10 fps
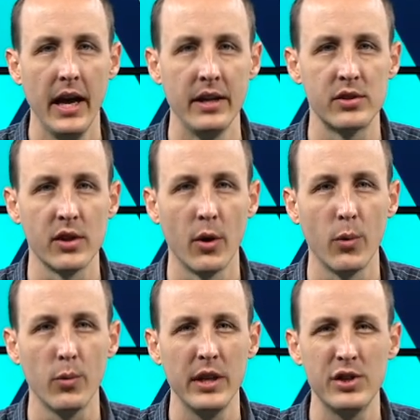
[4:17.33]
And
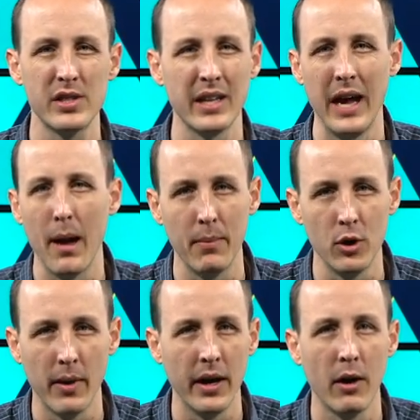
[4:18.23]
so it's just going to happen.
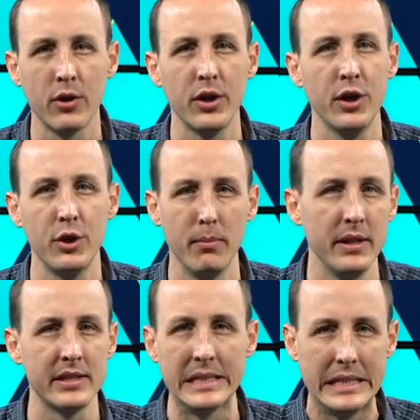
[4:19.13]
No matter how good your
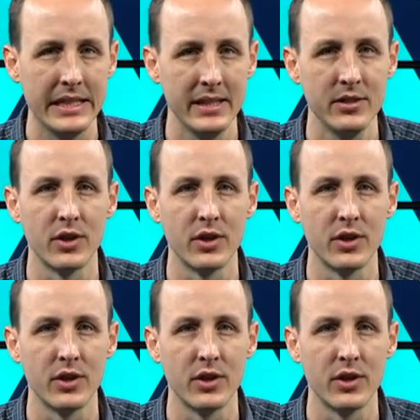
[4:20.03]
business is,